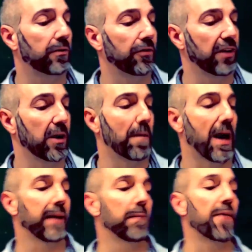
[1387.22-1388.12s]
to
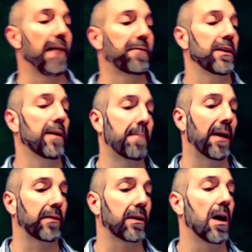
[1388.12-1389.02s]
Jeremiah the prophet
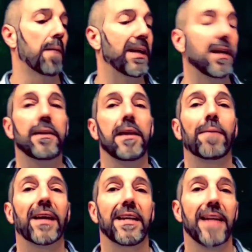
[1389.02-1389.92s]
about the coming
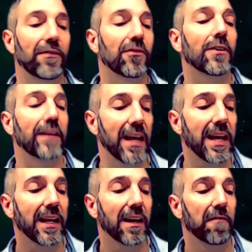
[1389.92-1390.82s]
Nebuchadnezzar,
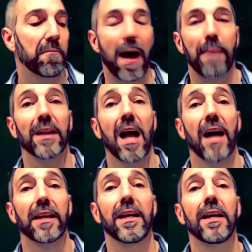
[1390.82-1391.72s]
king of
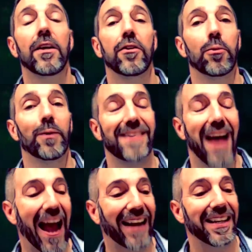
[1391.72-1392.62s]
Babylon, to
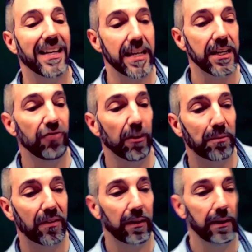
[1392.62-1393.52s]
attack
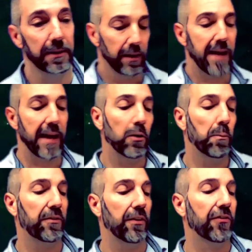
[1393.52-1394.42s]
Egypt. Take your
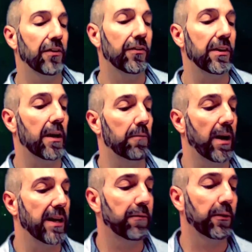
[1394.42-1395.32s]
positions and get
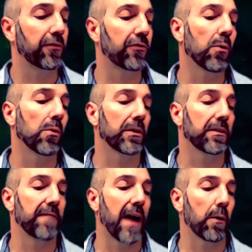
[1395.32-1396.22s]
ready, for the sword
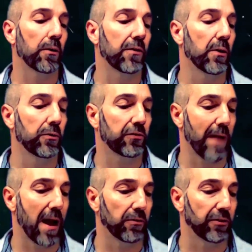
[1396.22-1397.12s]
devours those
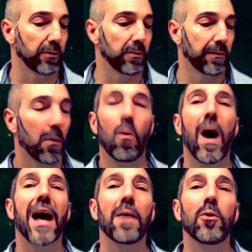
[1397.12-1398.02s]
around you.
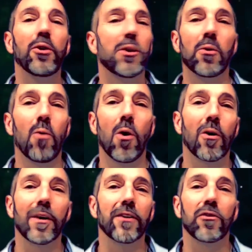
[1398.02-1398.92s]
Why will your
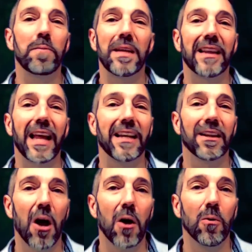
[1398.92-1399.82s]
warriors be laid
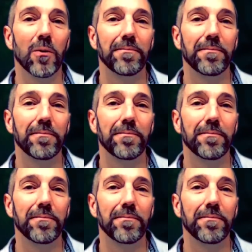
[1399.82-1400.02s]
low?